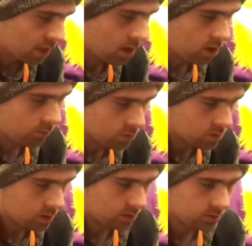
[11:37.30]

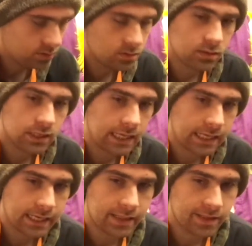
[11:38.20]
Overall,
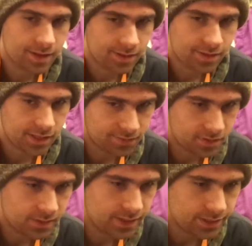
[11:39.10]
I'd say
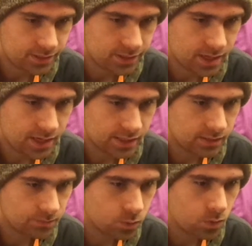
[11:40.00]
safety-wise, I could
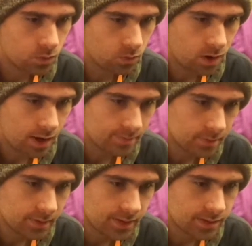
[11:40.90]

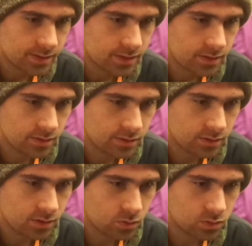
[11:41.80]
probably
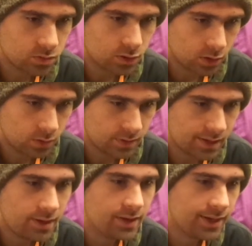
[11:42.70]
go solo
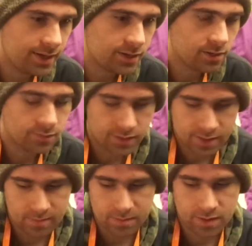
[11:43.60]
without a handler for
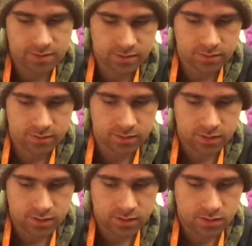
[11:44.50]
Anime Boston
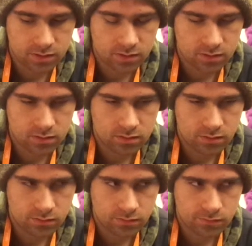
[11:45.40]

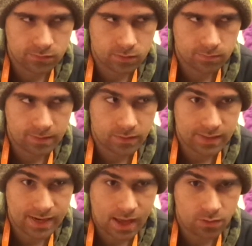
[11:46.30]
for about
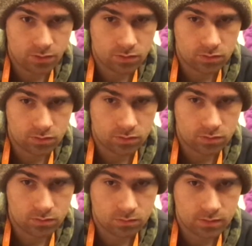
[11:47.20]
10 hours
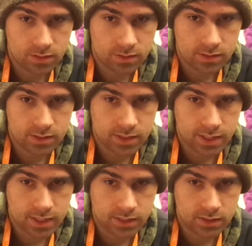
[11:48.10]
without
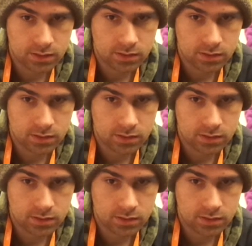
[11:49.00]
deheading.